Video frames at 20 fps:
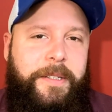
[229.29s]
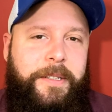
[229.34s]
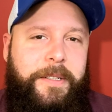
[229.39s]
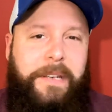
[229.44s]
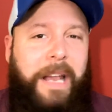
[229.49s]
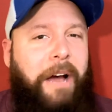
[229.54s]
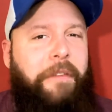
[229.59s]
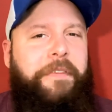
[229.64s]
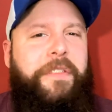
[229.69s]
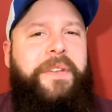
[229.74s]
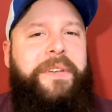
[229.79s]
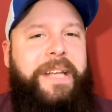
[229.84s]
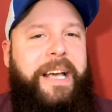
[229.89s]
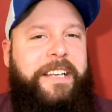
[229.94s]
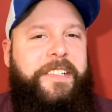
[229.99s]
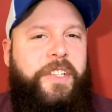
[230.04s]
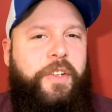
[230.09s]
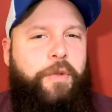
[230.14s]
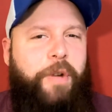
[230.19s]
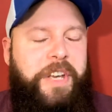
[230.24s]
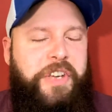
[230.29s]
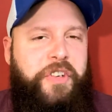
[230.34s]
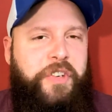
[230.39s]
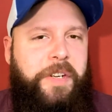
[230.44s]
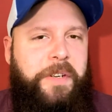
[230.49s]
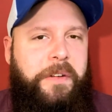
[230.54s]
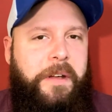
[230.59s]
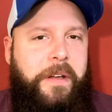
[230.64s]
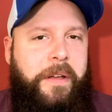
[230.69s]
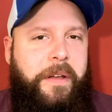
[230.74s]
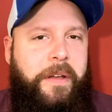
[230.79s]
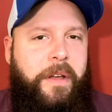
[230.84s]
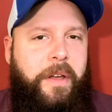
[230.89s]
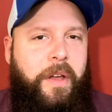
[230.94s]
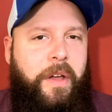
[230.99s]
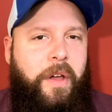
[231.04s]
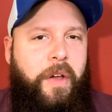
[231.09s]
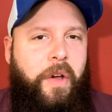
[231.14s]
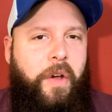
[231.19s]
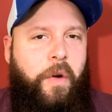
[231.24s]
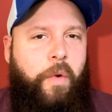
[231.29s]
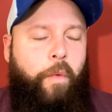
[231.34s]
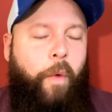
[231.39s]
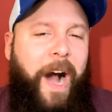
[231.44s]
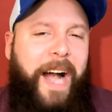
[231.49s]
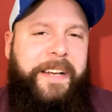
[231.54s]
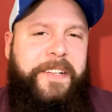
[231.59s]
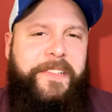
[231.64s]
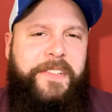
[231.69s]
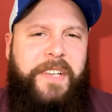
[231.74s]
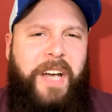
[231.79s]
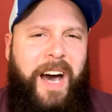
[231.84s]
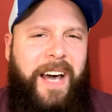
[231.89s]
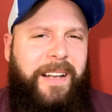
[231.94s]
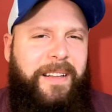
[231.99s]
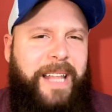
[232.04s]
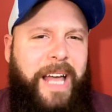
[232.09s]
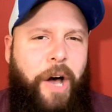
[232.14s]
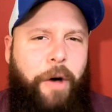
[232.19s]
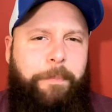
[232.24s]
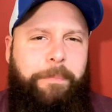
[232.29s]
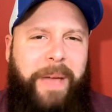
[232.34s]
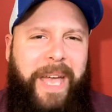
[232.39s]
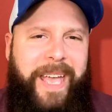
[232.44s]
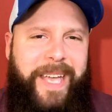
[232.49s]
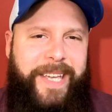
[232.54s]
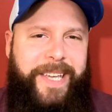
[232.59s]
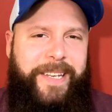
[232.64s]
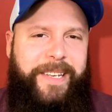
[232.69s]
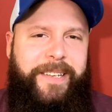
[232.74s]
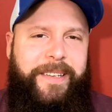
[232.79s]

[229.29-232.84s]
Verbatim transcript: Now for the next question Why does God allow pain,